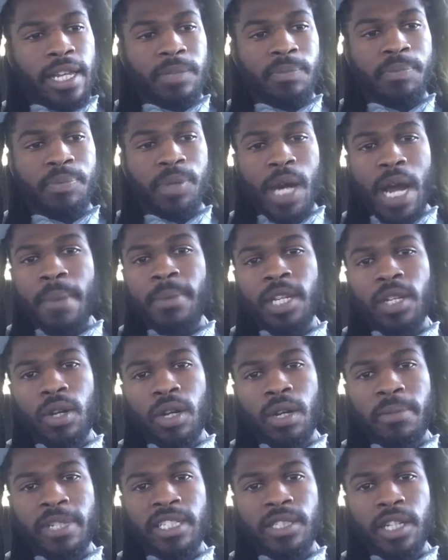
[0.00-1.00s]
it's probably
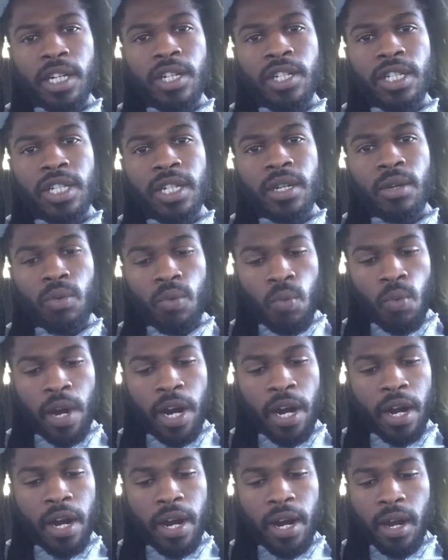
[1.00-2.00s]
going to be surging
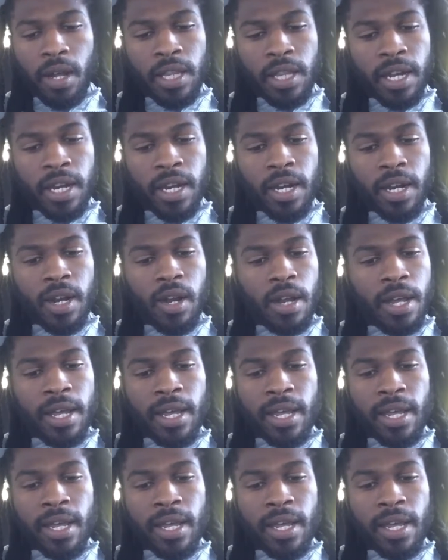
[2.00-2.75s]
where there